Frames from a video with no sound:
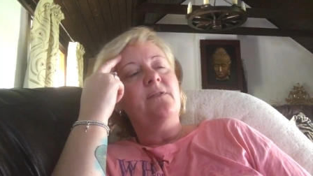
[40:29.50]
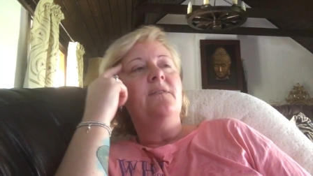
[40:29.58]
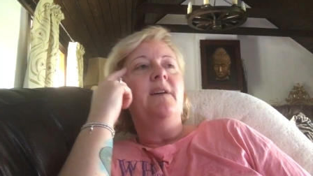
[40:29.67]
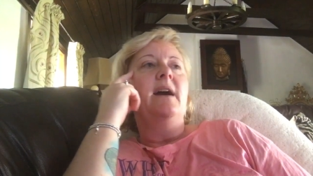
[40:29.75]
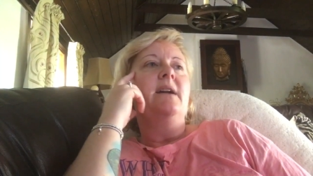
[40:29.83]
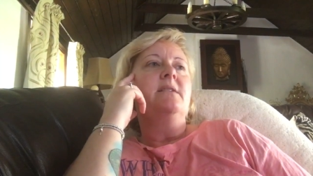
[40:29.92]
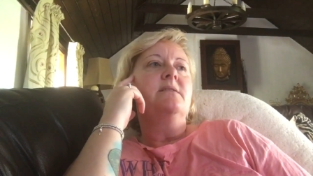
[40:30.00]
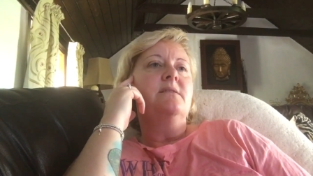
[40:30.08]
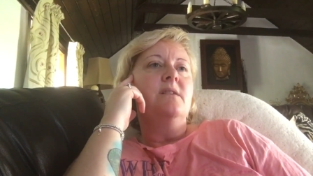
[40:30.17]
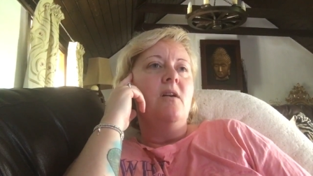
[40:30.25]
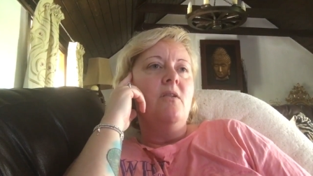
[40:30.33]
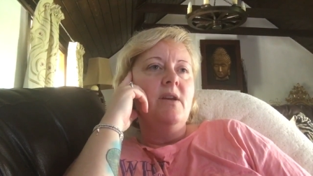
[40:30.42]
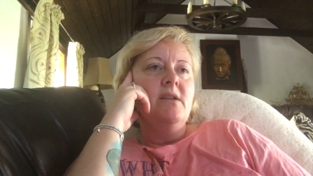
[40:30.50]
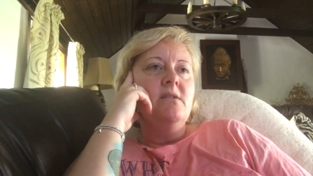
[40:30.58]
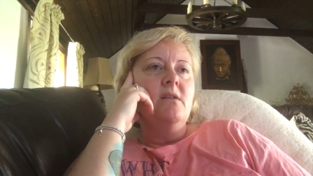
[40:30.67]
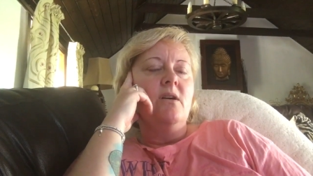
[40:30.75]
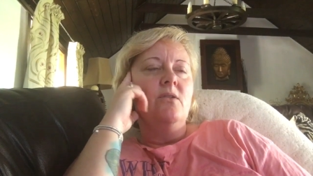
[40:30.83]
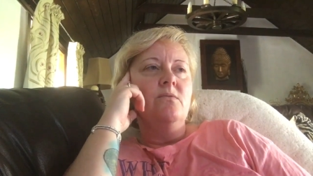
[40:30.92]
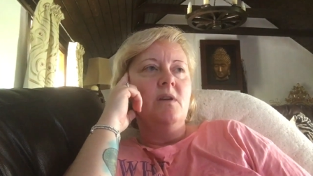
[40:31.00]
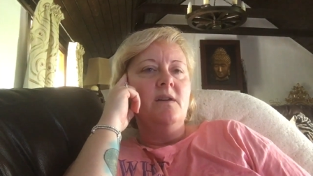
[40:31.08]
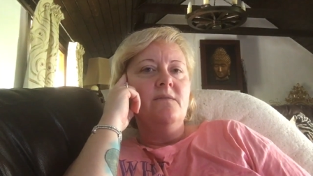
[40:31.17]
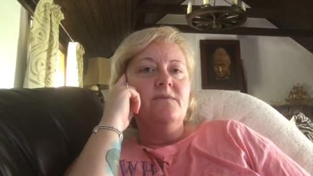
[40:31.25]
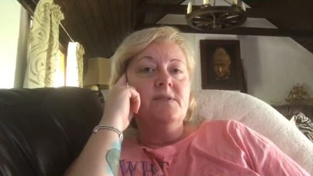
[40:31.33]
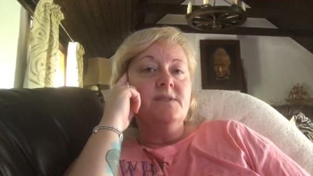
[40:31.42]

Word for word: the fact that I know that every